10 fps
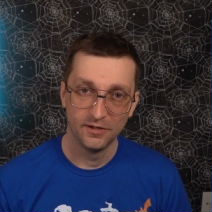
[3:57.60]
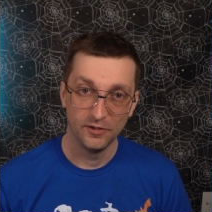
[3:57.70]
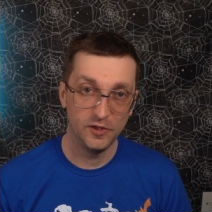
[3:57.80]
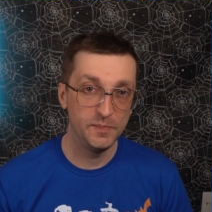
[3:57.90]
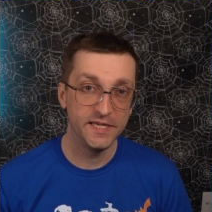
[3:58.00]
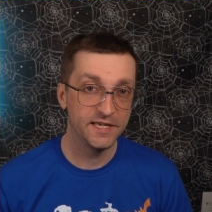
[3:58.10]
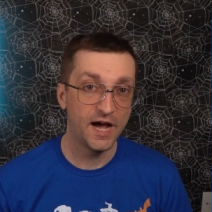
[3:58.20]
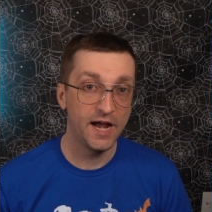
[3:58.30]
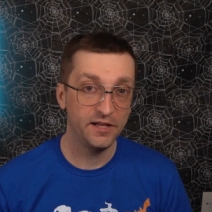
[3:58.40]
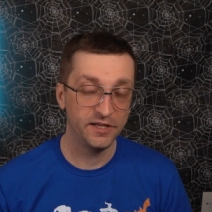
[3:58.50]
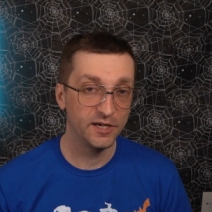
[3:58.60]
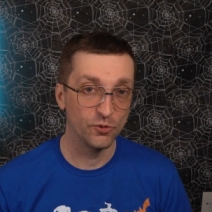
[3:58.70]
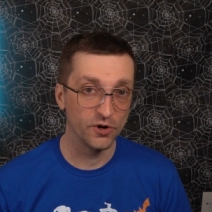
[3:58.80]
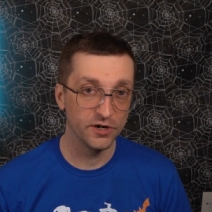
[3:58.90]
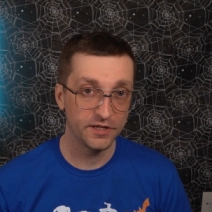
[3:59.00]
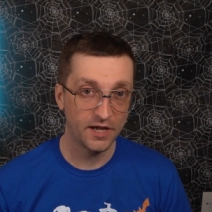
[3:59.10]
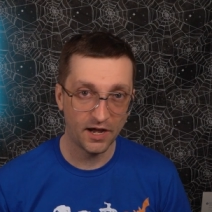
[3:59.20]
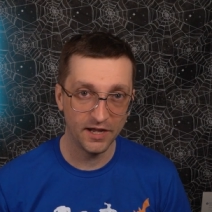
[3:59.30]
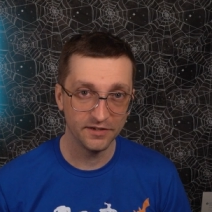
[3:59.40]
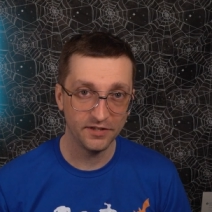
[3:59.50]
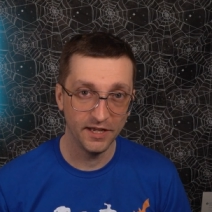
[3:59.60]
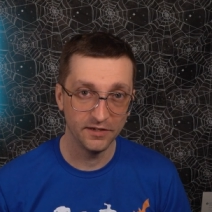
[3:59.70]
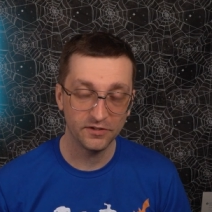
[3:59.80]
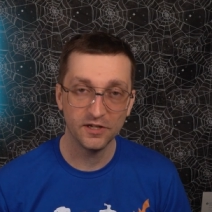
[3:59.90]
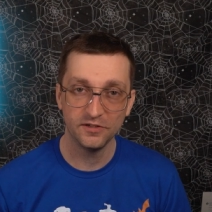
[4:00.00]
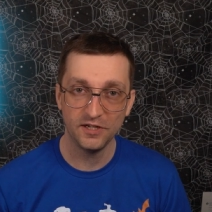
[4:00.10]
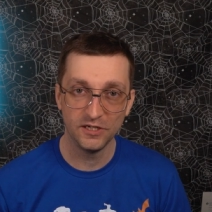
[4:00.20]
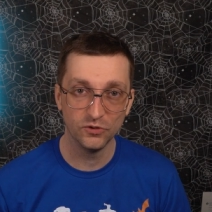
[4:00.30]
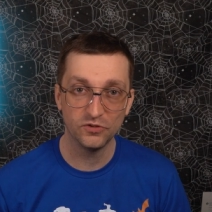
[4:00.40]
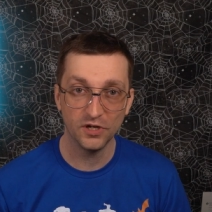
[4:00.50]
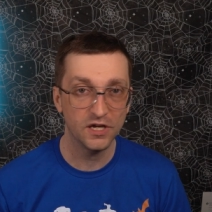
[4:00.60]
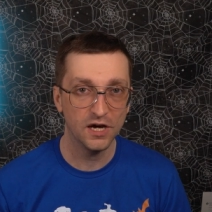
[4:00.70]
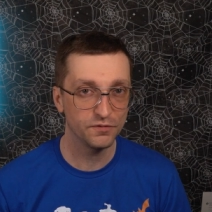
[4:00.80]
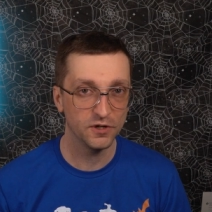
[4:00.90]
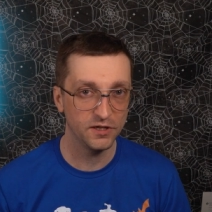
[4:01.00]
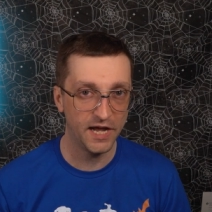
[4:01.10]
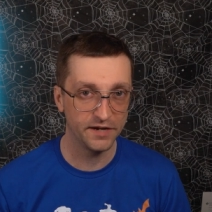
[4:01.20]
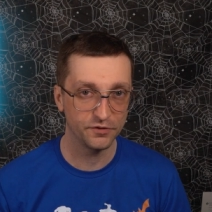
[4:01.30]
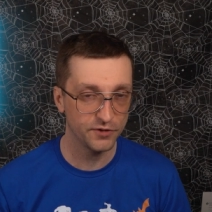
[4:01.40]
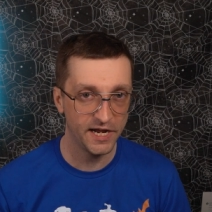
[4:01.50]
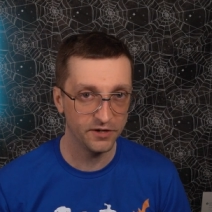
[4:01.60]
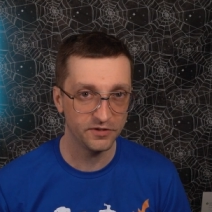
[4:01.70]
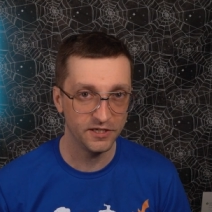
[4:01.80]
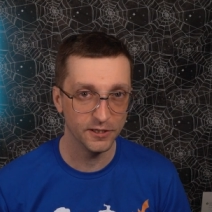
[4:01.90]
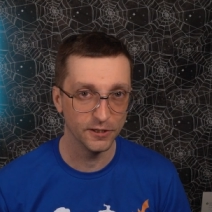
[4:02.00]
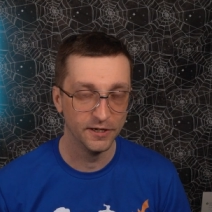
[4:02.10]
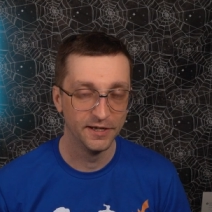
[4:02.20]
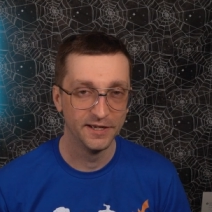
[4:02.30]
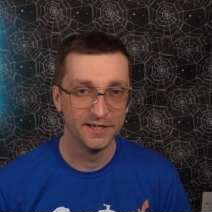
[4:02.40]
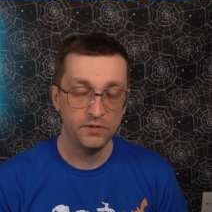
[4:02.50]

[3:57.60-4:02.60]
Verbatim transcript: the beguiling word content continues to cover a lot of ground here. So